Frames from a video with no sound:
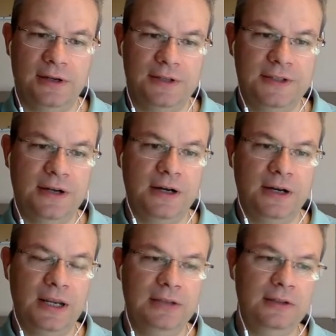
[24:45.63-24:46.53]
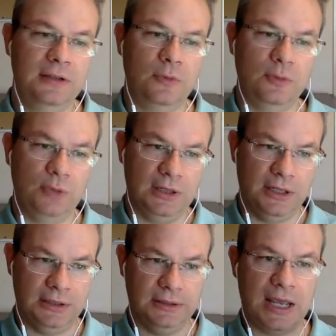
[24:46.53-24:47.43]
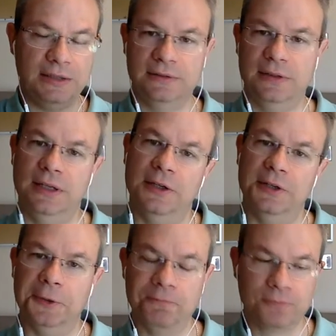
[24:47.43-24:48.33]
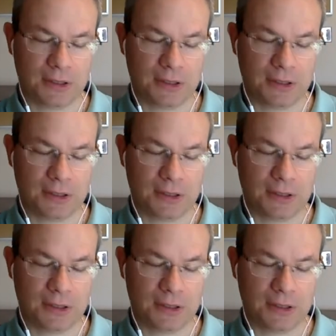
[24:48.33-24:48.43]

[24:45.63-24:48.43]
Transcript: star again, when we ignite the